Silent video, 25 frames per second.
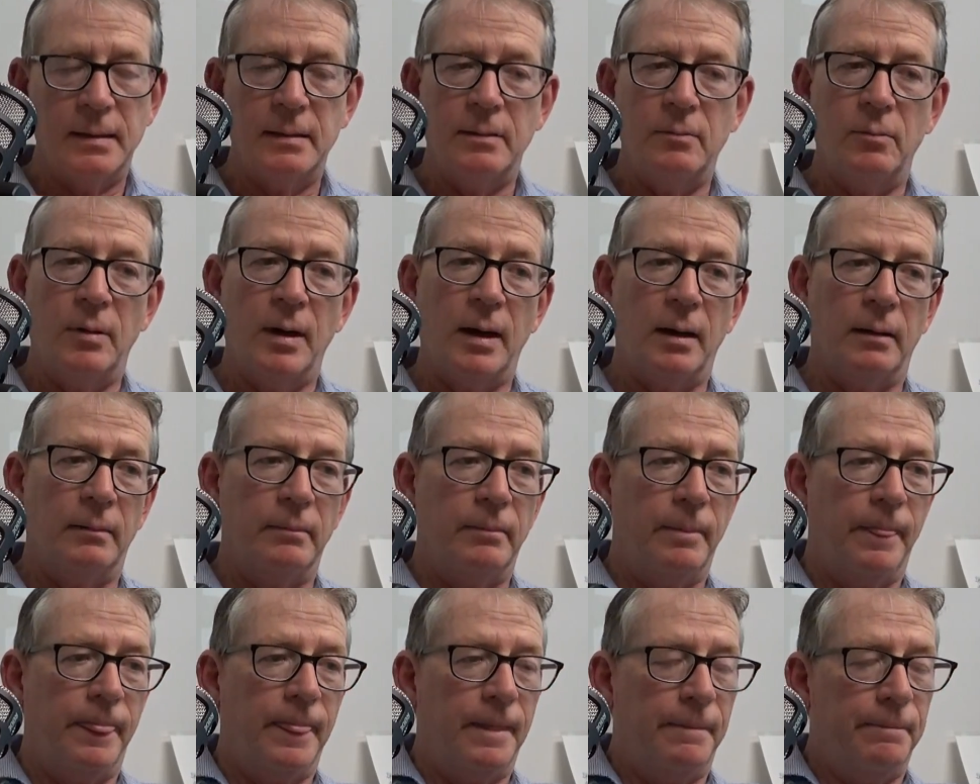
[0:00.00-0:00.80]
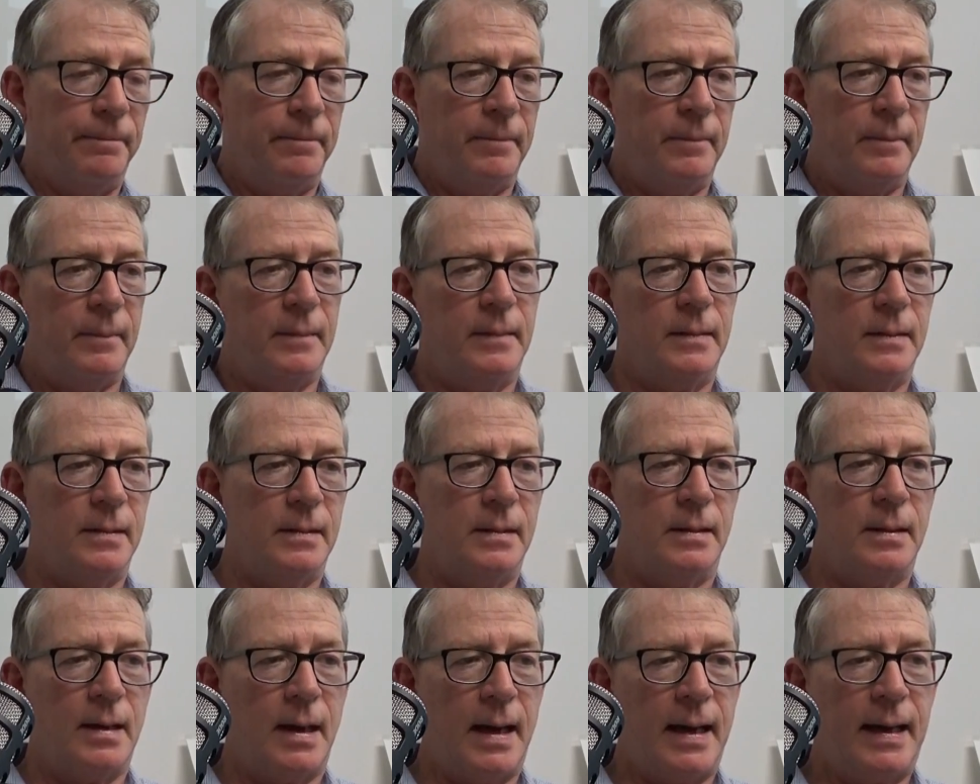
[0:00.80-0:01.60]
Well,
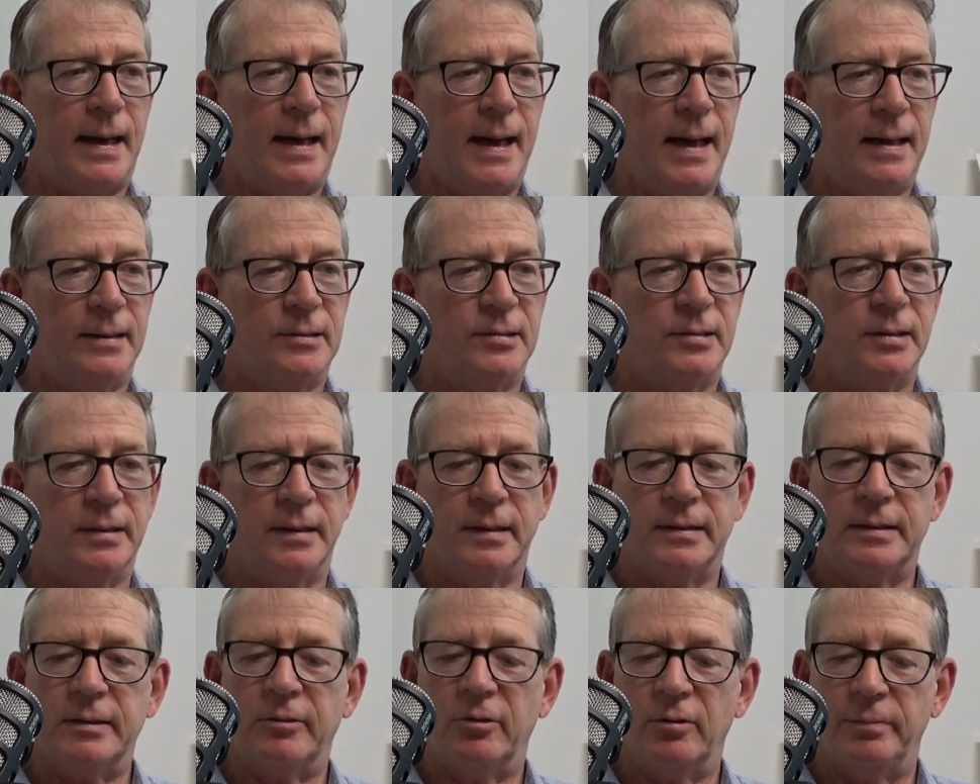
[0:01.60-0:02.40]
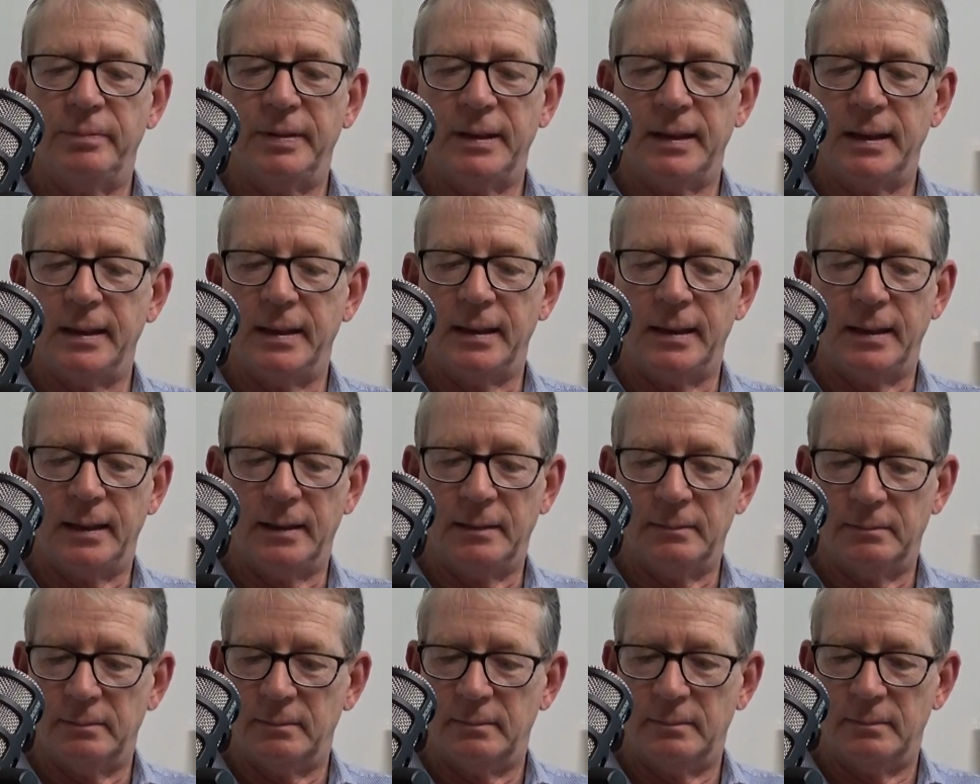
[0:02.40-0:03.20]
I can't see that there would be any